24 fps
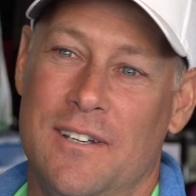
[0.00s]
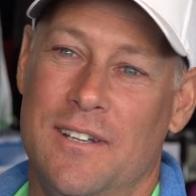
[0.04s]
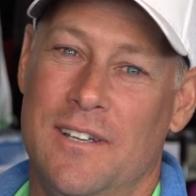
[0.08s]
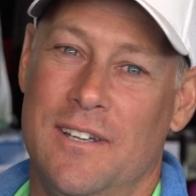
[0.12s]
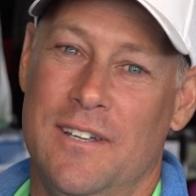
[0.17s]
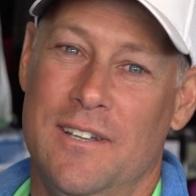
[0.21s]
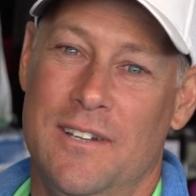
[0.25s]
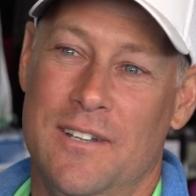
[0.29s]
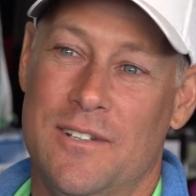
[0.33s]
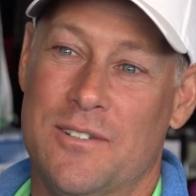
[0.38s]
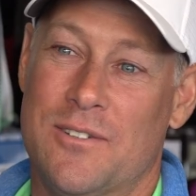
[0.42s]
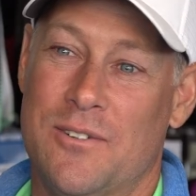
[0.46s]

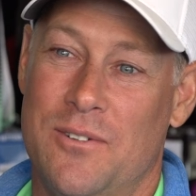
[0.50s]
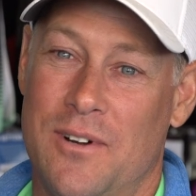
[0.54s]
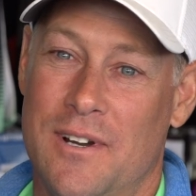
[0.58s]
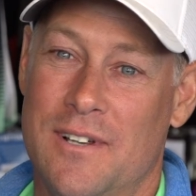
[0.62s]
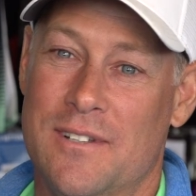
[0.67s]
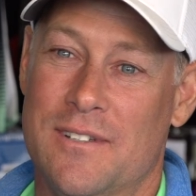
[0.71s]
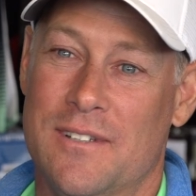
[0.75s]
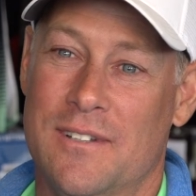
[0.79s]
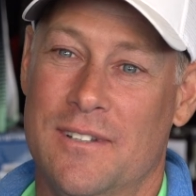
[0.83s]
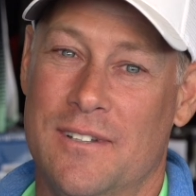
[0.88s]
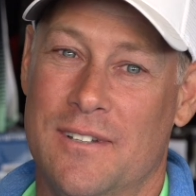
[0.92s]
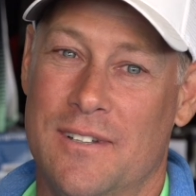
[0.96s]
It is
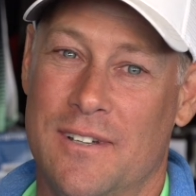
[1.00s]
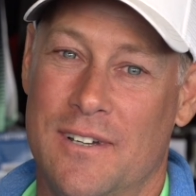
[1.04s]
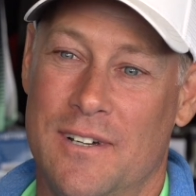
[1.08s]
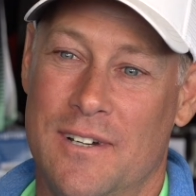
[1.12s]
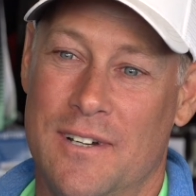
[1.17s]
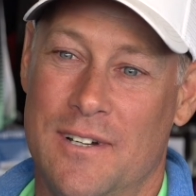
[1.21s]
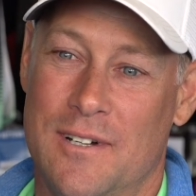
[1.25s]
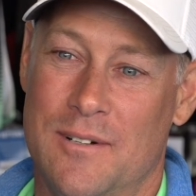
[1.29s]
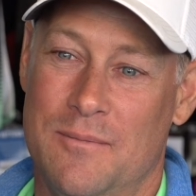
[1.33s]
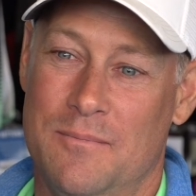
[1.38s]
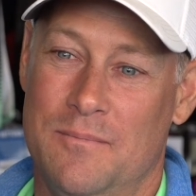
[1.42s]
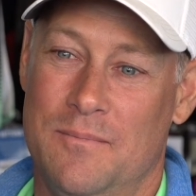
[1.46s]
crazy.
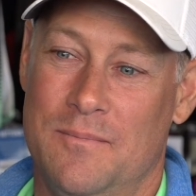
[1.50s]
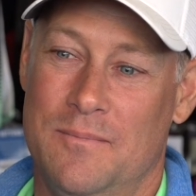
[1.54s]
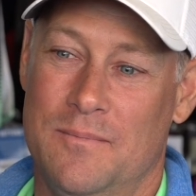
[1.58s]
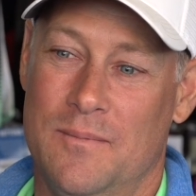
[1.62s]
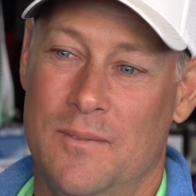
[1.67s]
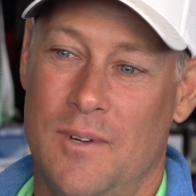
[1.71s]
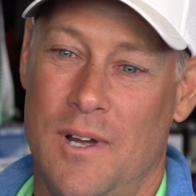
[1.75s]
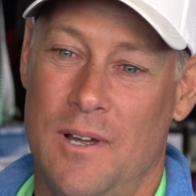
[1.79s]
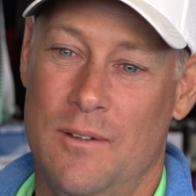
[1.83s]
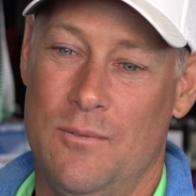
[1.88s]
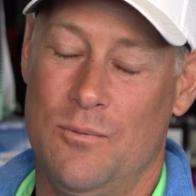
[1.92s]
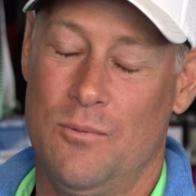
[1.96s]
Um,
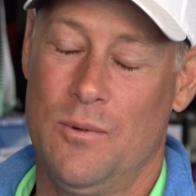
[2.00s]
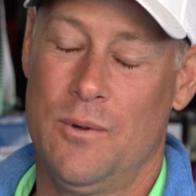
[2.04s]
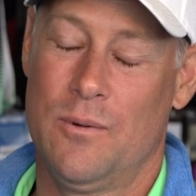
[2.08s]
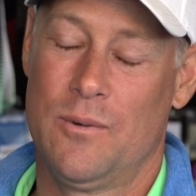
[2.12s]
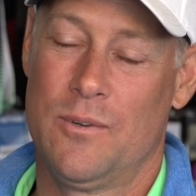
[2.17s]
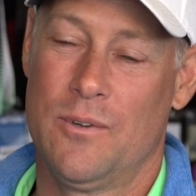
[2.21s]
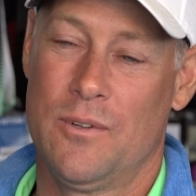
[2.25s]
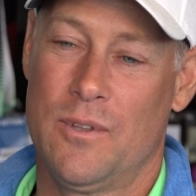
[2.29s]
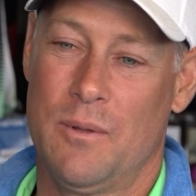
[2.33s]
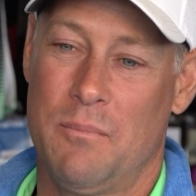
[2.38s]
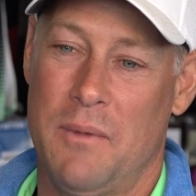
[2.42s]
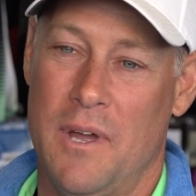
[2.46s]
I, we were
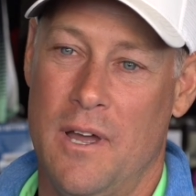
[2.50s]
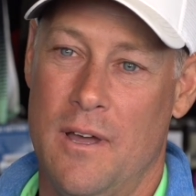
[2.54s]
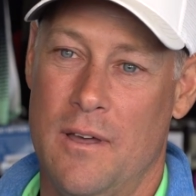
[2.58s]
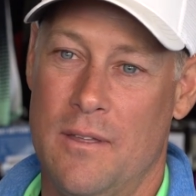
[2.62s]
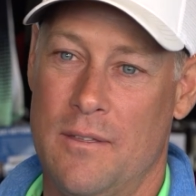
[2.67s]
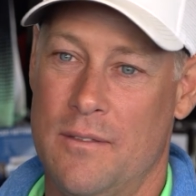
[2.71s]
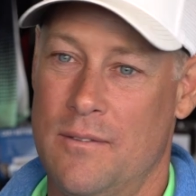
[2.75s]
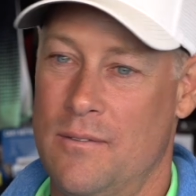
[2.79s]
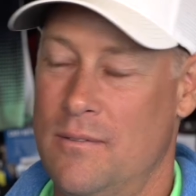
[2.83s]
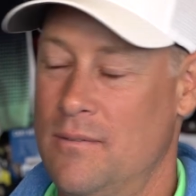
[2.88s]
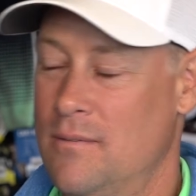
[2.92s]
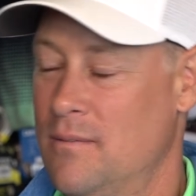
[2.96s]
doing the
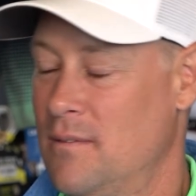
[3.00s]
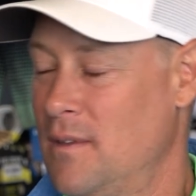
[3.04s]
math.